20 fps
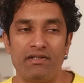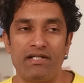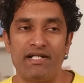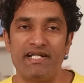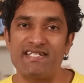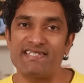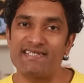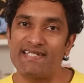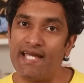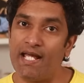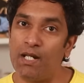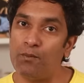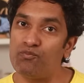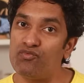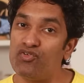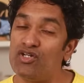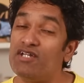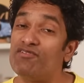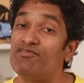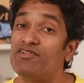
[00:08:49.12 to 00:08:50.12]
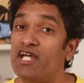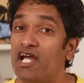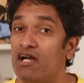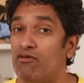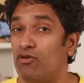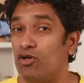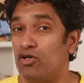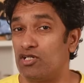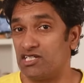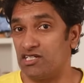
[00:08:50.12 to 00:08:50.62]
it is helpful if you
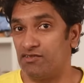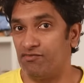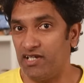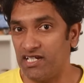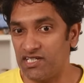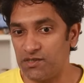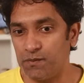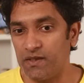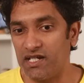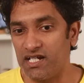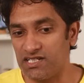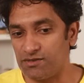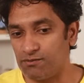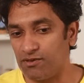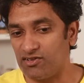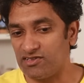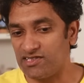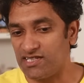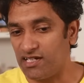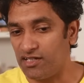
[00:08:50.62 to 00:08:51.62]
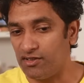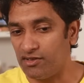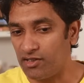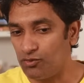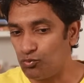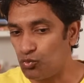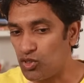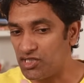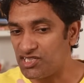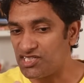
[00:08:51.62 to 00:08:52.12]
have lots of experience, because then you
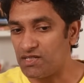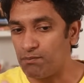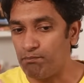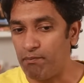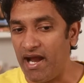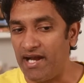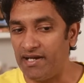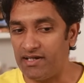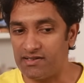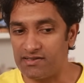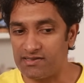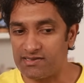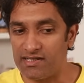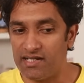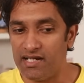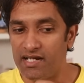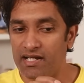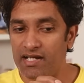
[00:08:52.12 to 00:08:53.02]
can watch the patterns.